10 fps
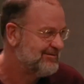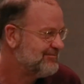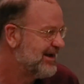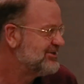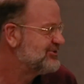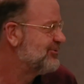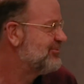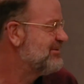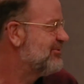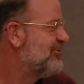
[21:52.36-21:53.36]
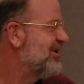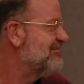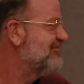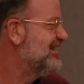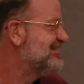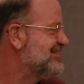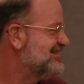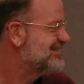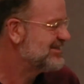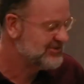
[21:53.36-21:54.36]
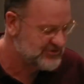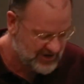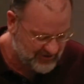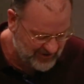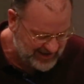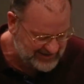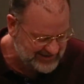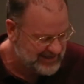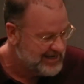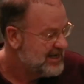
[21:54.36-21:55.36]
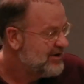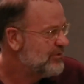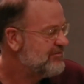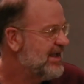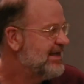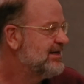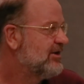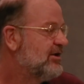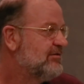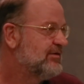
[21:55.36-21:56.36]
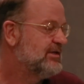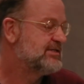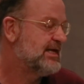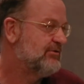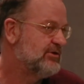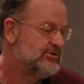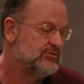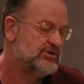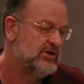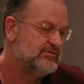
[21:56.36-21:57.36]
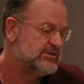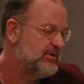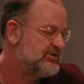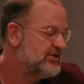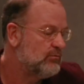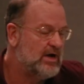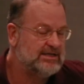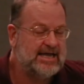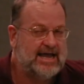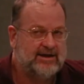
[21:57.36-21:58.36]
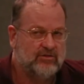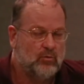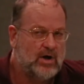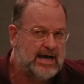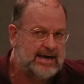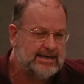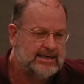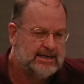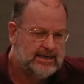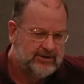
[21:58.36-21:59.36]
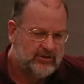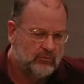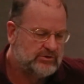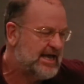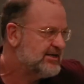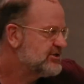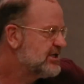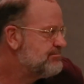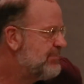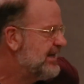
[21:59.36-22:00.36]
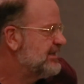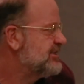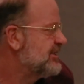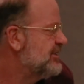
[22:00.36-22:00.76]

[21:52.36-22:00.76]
making sure people put up fences to control grazing. We found in some of these reserves, especially the ones out of the way, that it was actually better to